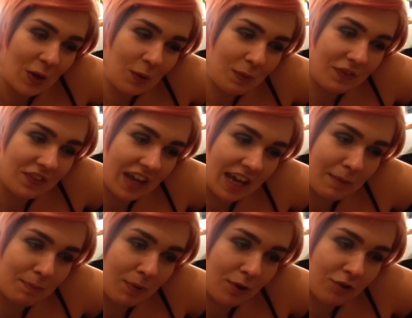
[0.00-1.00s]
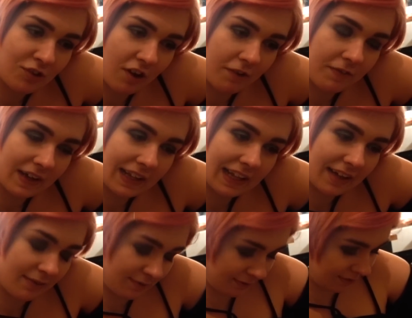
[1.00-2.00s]
Who would they push off a
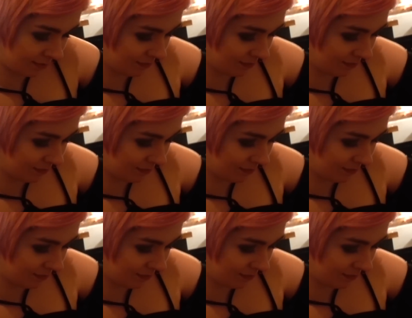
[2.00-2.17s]
cliff?